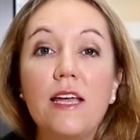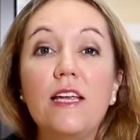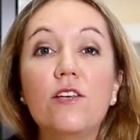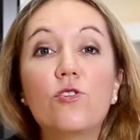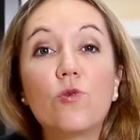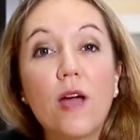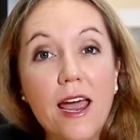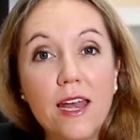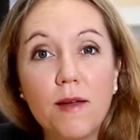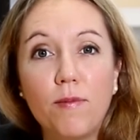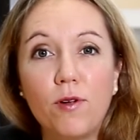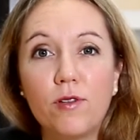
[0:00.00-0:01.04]
into
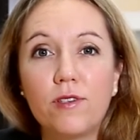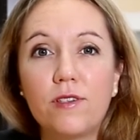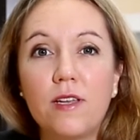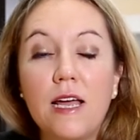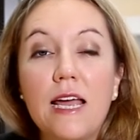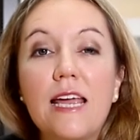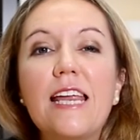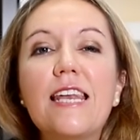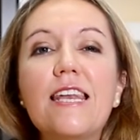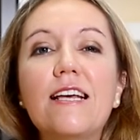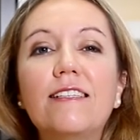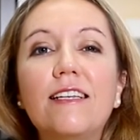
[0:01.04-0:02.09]
edibles, it
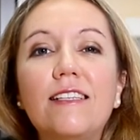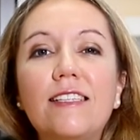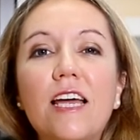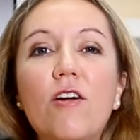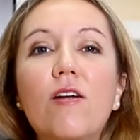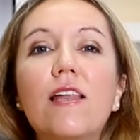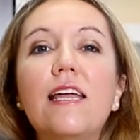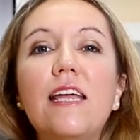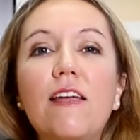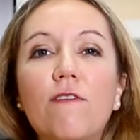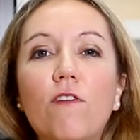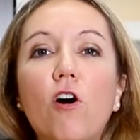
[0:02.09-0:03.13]
necessarily
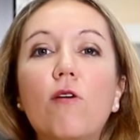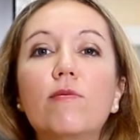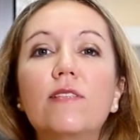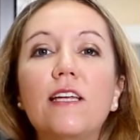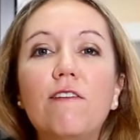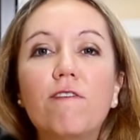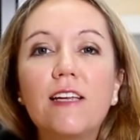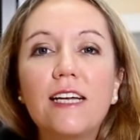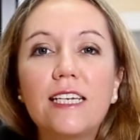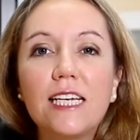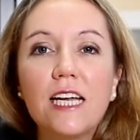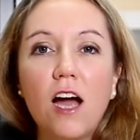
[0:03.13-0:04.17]
involves
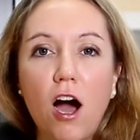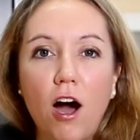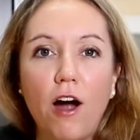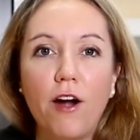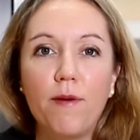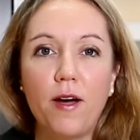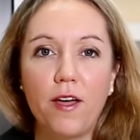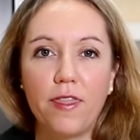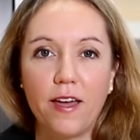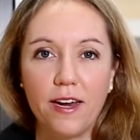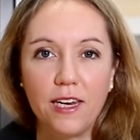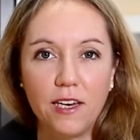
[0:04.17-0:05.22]
inflicting harm on
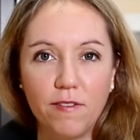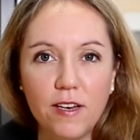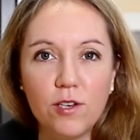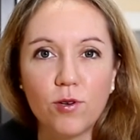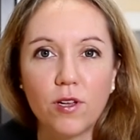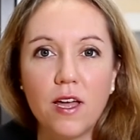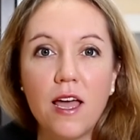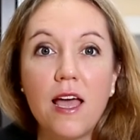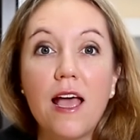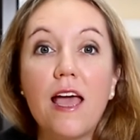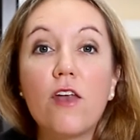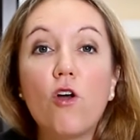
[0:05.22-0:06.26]
that individual
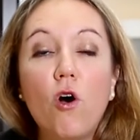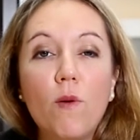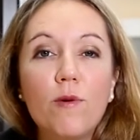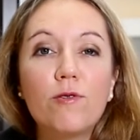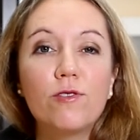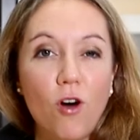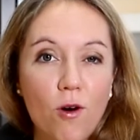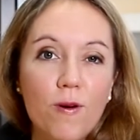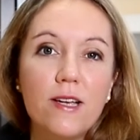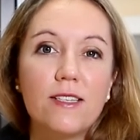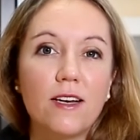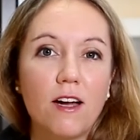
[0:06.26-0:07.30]
and almost
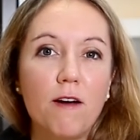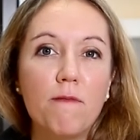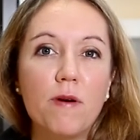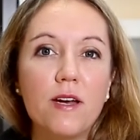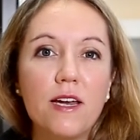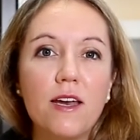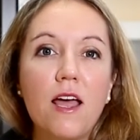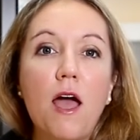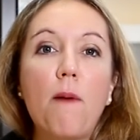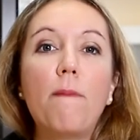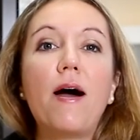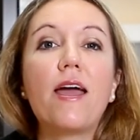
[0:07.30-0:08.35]
always accompanied
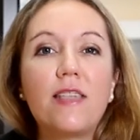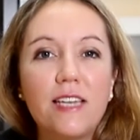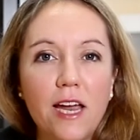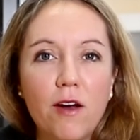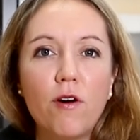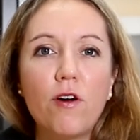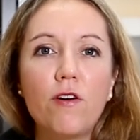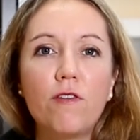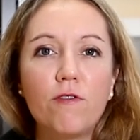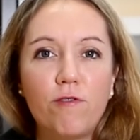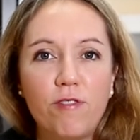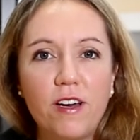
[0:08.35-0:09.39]
by terror,
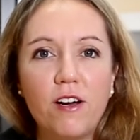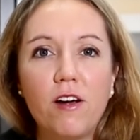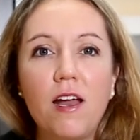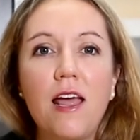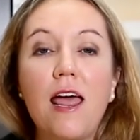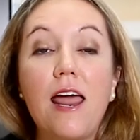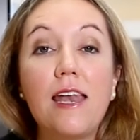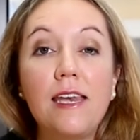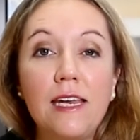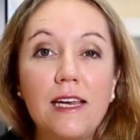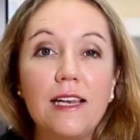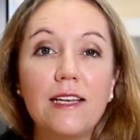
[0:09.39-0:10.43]
fear, and
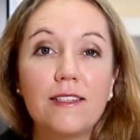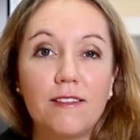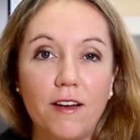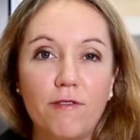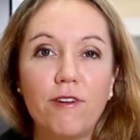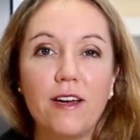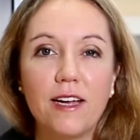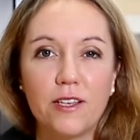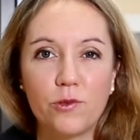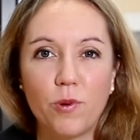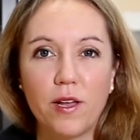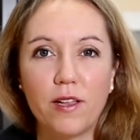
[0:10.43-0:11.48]
needless suffering
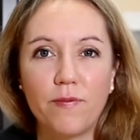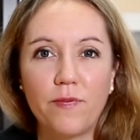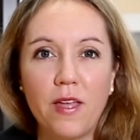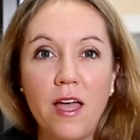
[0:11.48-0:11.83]
as well.